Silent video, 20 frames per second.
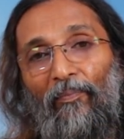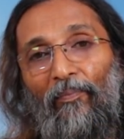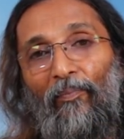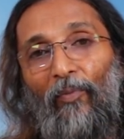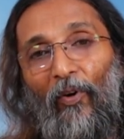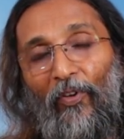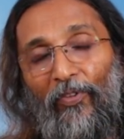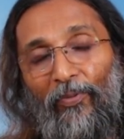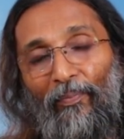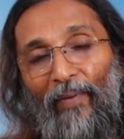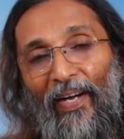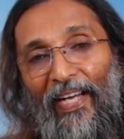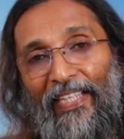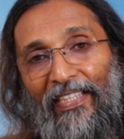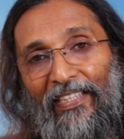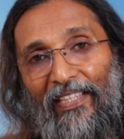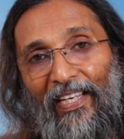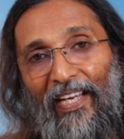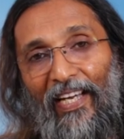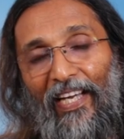Both
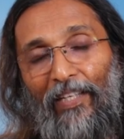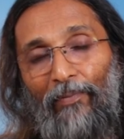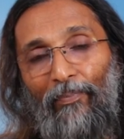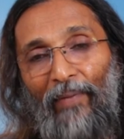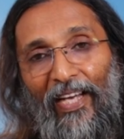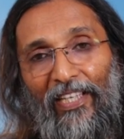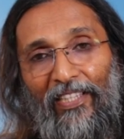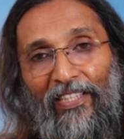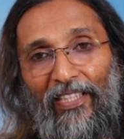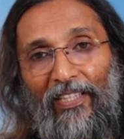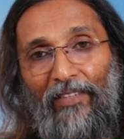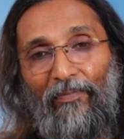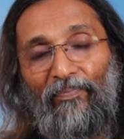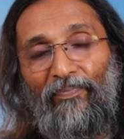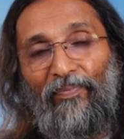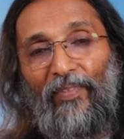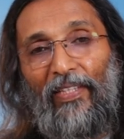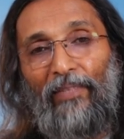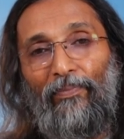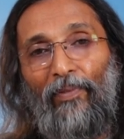mind and matter,
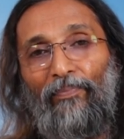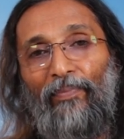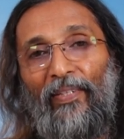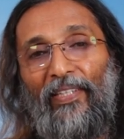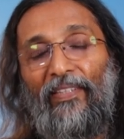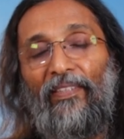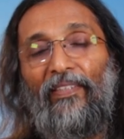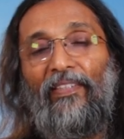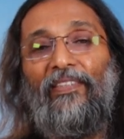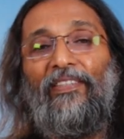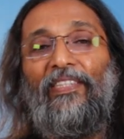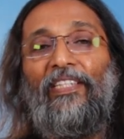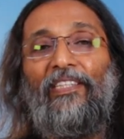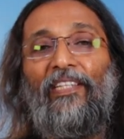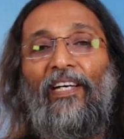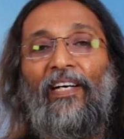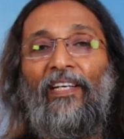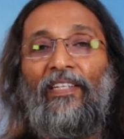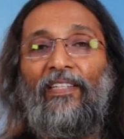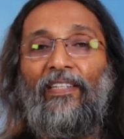remember, these
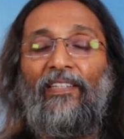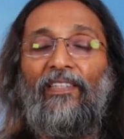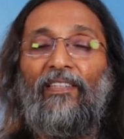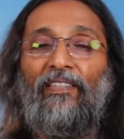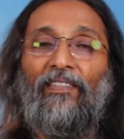are